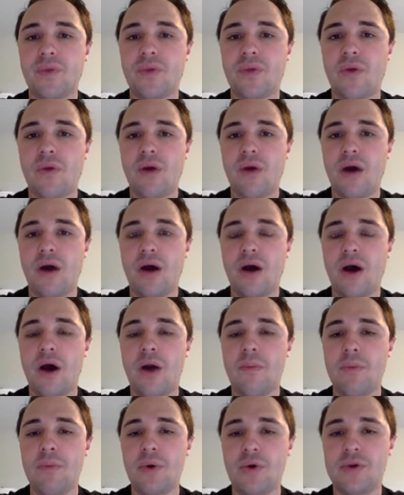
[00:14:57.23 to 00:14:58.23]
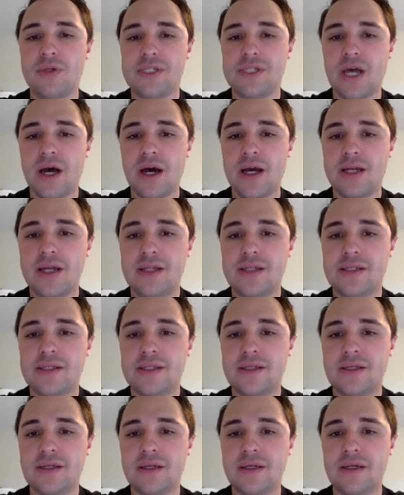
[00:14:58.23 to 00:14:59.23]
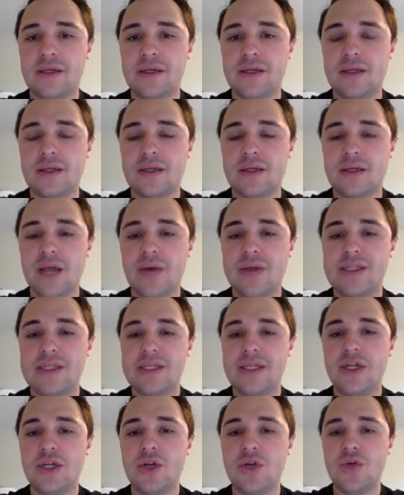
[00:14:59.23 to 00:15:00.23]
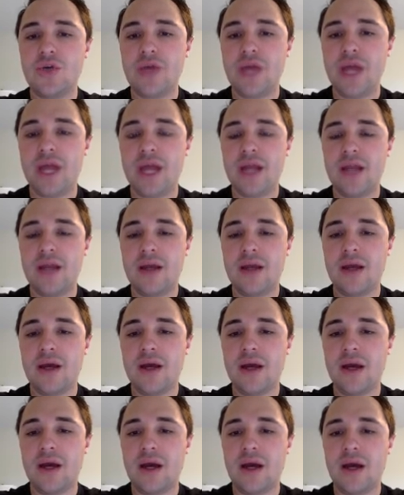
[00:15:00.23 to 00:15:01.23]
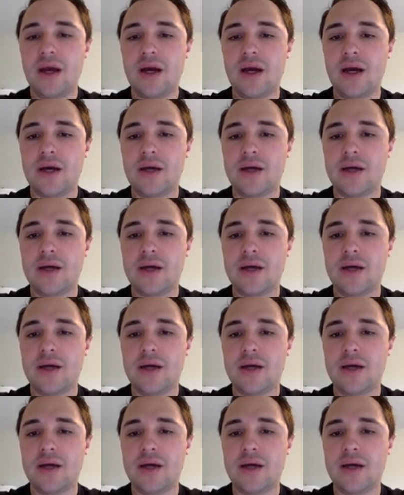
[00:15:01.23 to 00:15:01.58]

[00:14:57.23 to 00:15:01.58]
on both sides. Now, it did create uh,